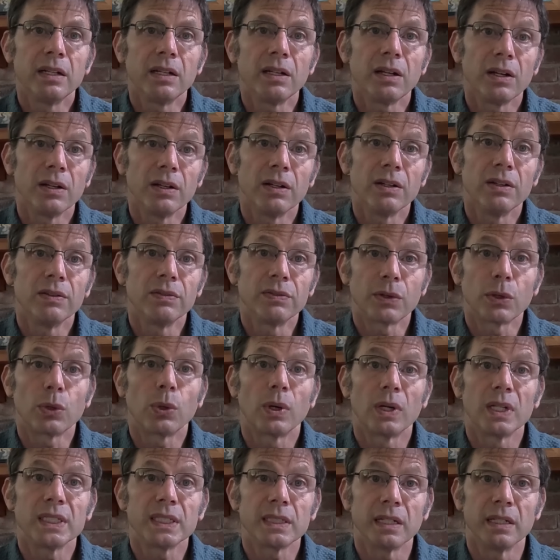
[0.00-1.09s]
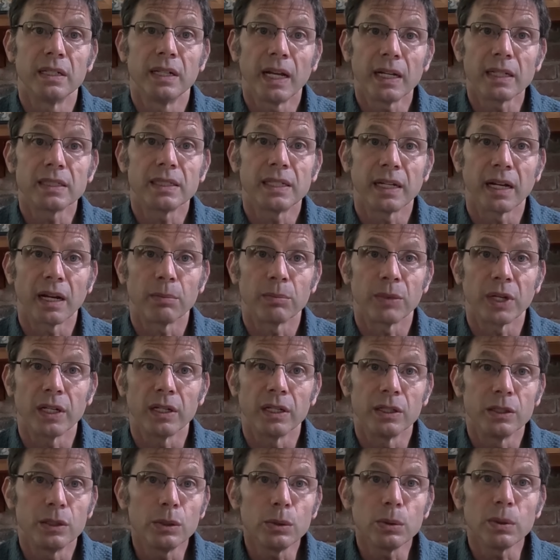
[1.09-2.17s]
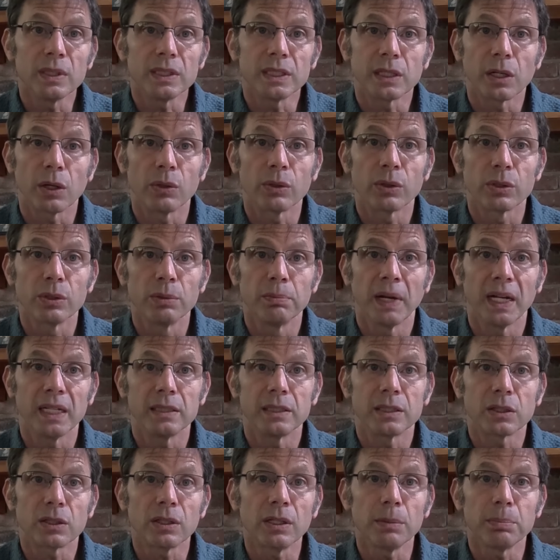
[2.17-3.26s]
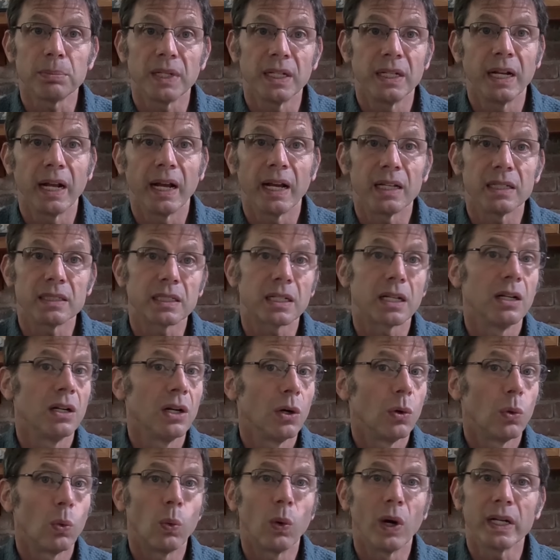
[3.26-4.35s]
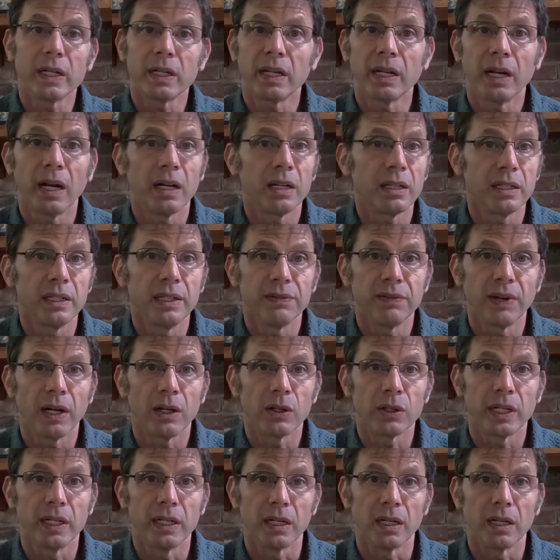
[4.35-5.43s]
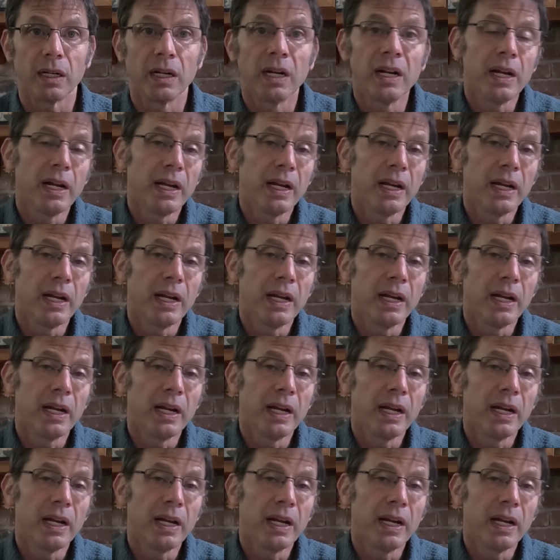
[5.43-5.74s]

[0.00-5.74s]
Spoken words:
of course, the next thing I'm going to do is go through my script and ask, what can I leave out here?